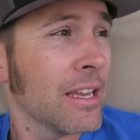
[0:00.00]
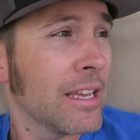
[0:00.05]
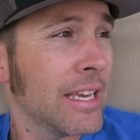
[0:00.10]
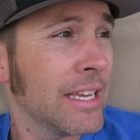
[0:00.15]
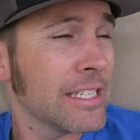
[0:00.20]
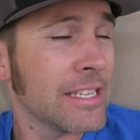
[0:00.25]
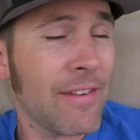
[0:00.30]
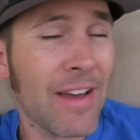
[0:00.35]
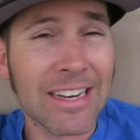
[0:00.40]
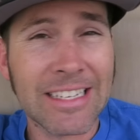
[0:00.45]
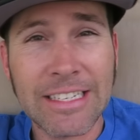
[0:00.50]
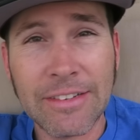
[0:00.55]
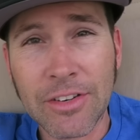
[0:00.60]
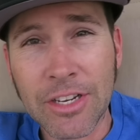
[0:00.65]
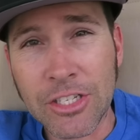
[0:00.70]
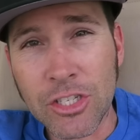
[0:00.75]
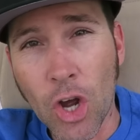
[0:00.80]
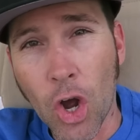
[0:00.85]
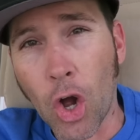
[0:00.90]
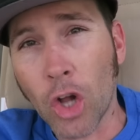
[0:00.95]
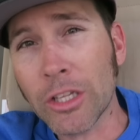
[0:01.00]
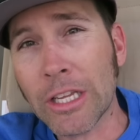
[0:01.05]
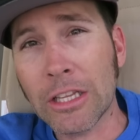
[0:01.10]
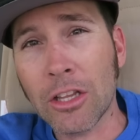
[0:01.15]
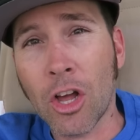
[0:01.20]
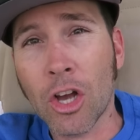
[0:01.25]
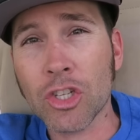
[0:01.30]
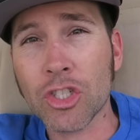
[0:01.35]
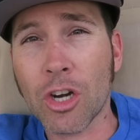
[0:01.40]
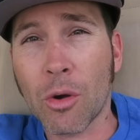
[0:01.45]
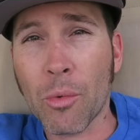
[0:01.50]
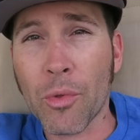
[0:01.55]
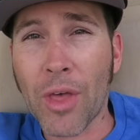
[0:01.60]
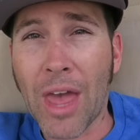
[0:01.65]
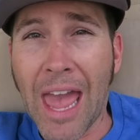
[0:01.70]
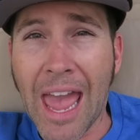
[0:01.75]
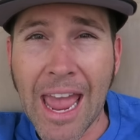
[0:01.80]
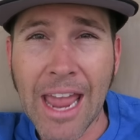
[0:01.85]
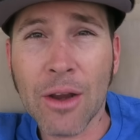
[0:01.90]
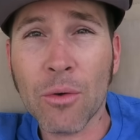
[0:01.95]
Kids have activities all day long, starting with
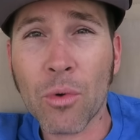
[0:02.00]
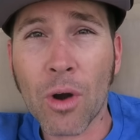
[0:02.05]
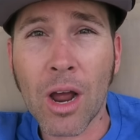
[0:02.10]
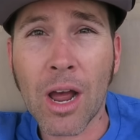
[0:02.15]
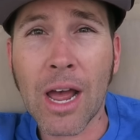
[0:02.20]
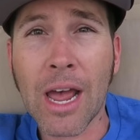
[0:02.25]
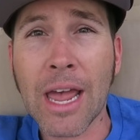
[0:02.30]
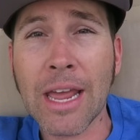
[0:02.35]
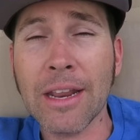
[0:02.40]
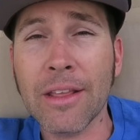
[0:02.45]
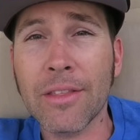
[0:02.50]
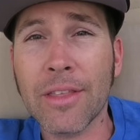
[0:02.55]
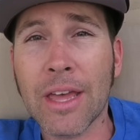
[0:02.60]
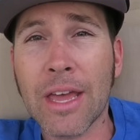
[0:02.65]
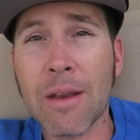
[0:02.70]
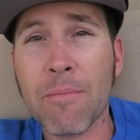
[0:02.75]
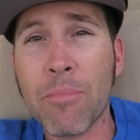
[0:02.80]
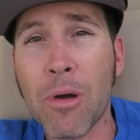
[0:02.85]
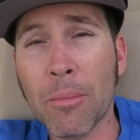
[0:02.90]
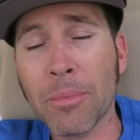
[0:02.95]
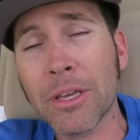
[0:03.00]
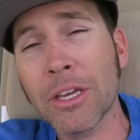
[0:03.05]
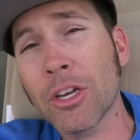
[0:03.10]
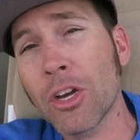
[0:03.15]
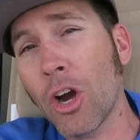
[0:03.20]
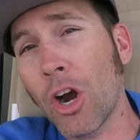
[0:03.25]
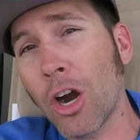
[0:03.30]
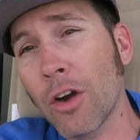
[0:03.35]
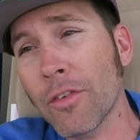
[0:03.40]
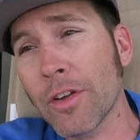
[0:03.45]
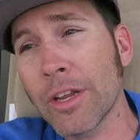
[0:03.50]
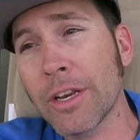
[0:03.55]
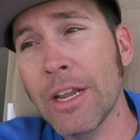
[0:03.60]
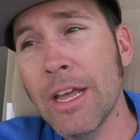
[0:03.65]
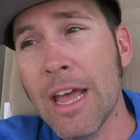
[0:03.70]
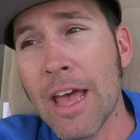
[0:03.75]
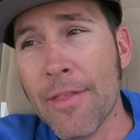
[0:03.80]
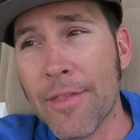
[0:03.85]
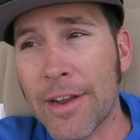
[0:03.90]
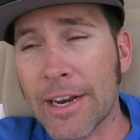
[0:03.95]
a hay ride, then pumpkin carving,
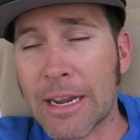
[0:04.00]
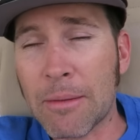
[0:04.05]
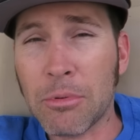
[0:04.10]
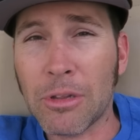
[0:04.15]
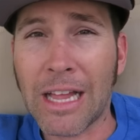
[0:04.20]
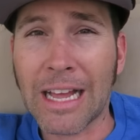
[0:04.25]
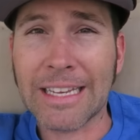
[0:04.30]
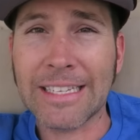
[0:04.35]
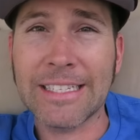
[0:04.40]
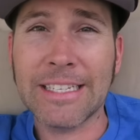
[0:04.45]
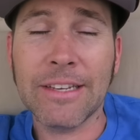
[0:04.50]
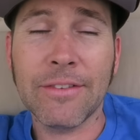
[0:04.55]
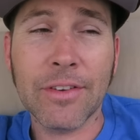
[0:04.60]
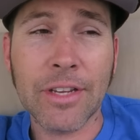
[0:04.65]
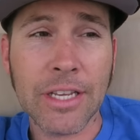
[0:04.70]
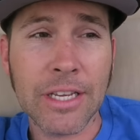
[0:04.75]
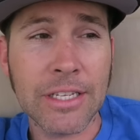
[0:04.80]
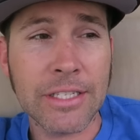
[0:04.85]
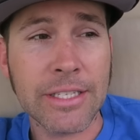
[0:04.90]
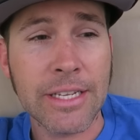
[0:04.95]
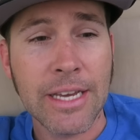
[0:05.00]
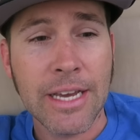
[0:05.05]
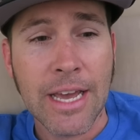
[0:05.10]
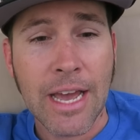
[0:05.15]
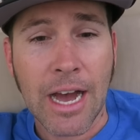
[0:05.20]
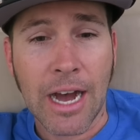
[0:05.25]
then a couple activities,